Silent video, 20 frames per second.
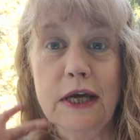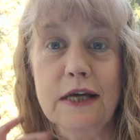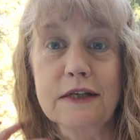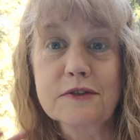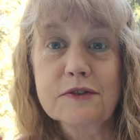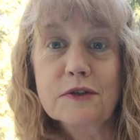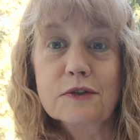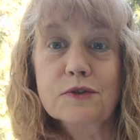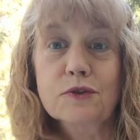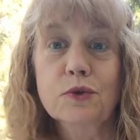
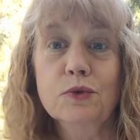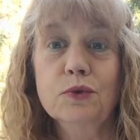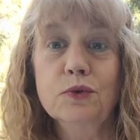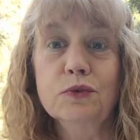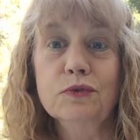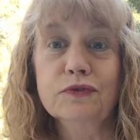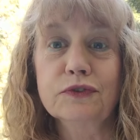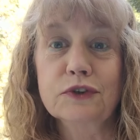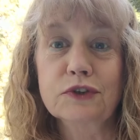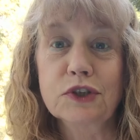as the
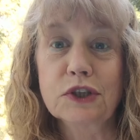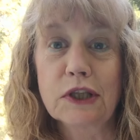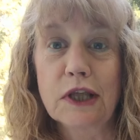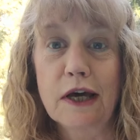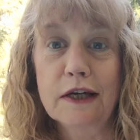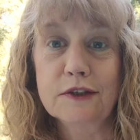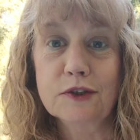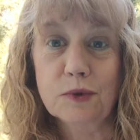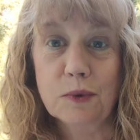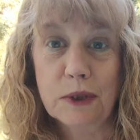tool for
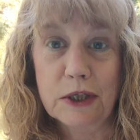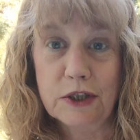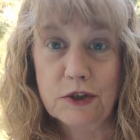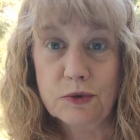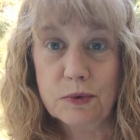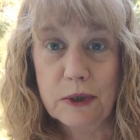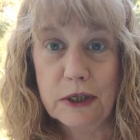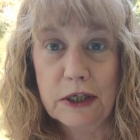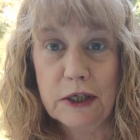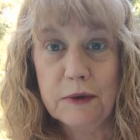July
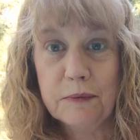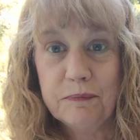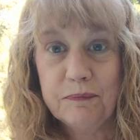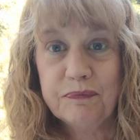2020.